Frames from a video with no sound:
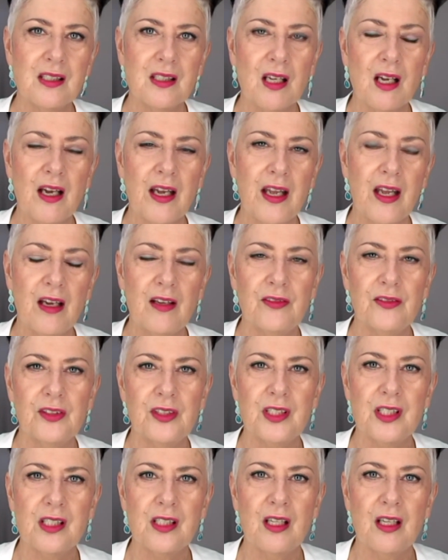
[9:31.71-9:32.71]

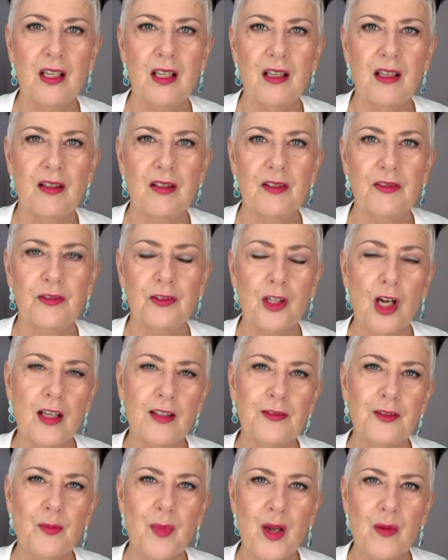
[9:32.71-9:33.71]
I've got
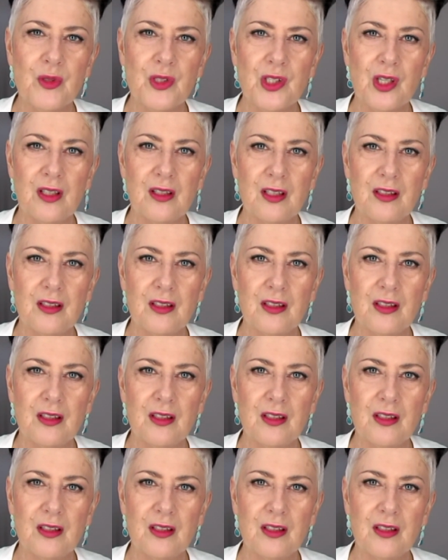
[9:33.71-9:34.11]
it from Amazon.